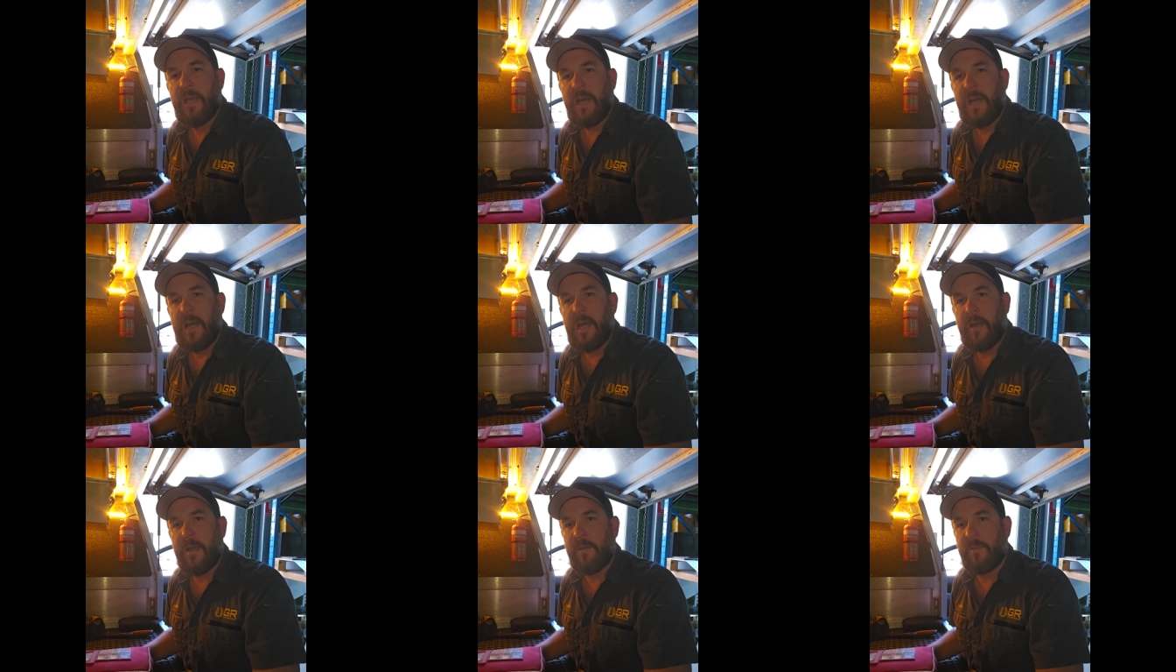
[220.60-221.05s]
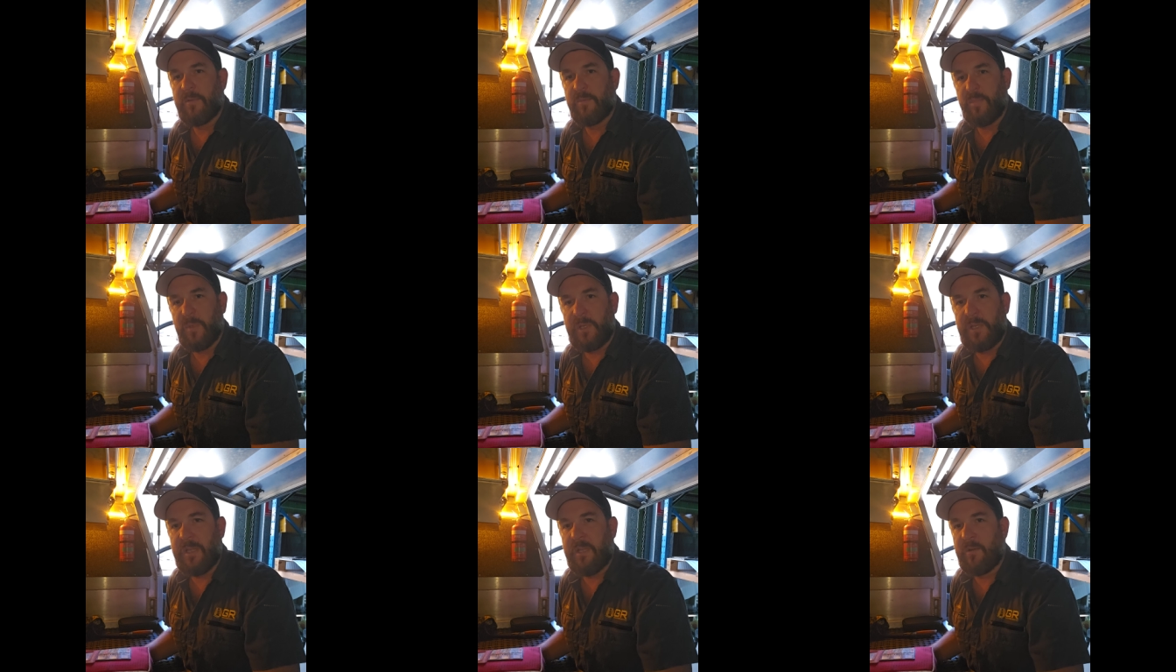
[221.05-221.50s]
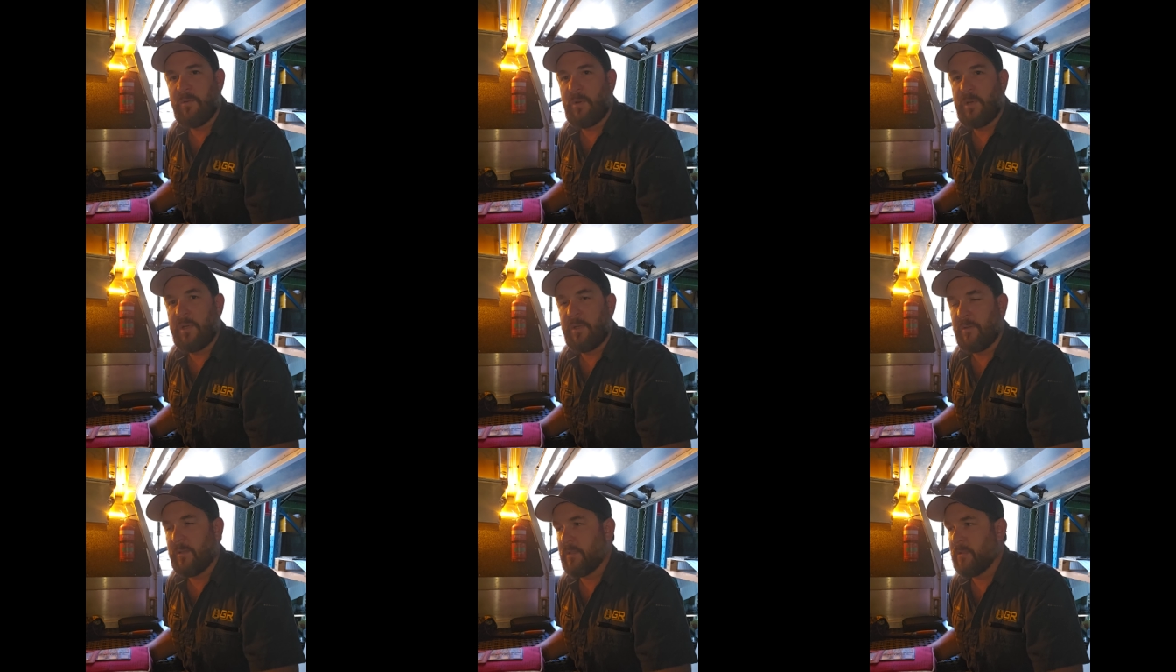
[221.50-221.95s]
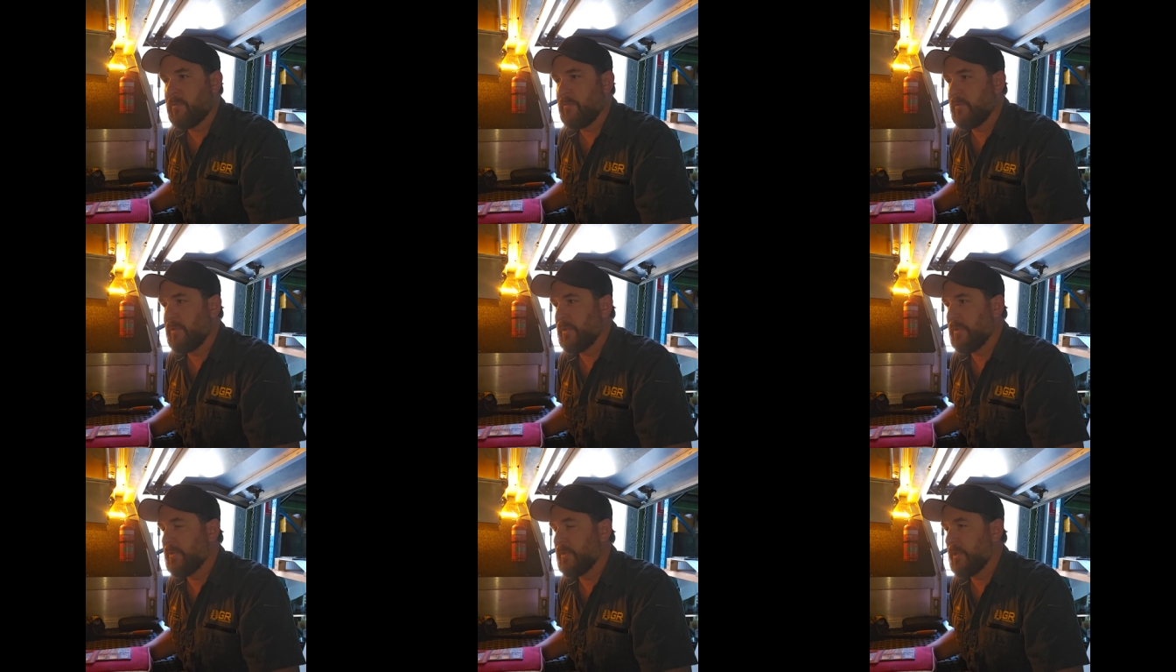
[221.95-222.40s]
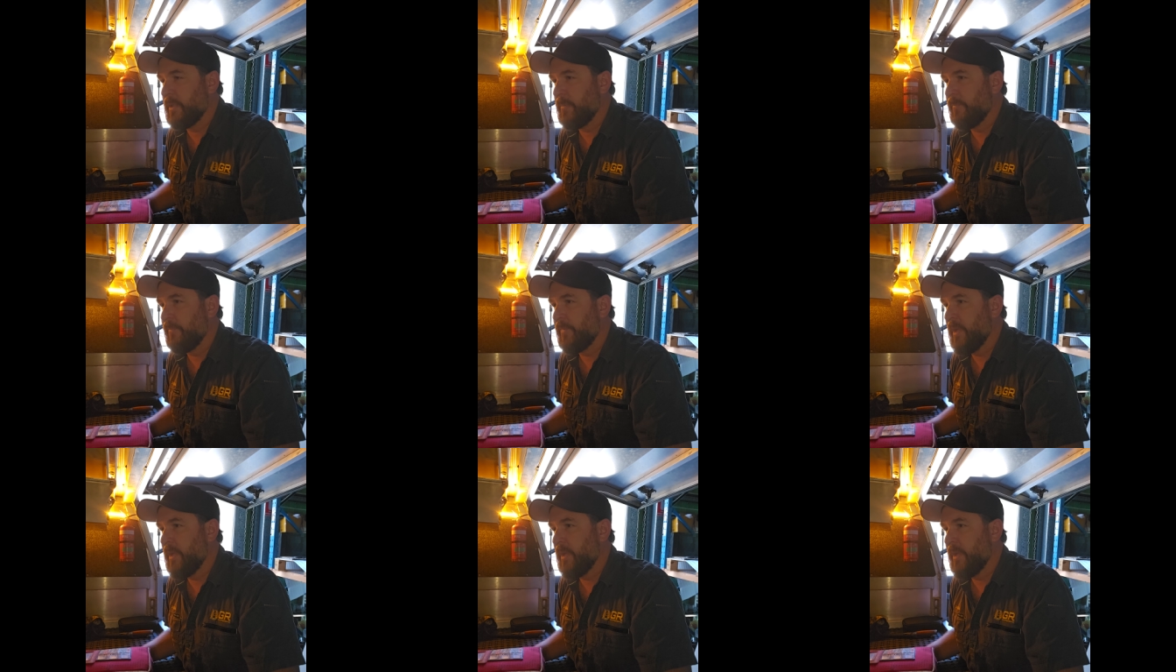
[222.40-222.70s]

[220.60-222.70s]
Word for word: Uh, he was bleeding quite aggressively, so